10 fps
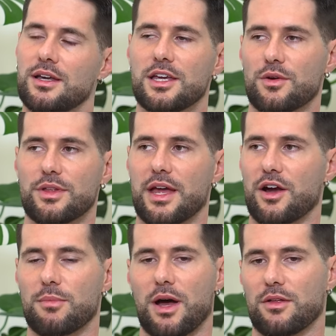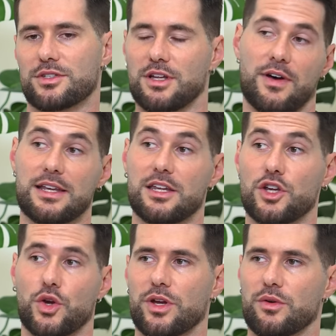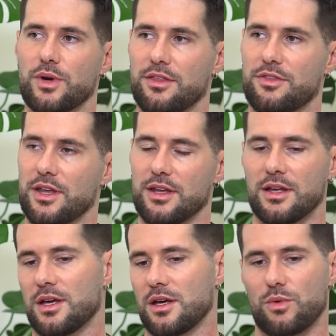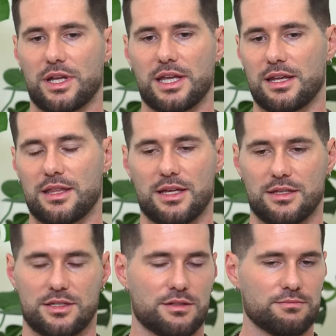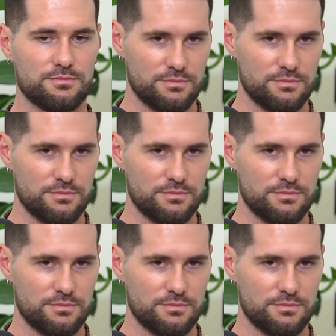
here and there about stuff I didn't agree with, and would get into these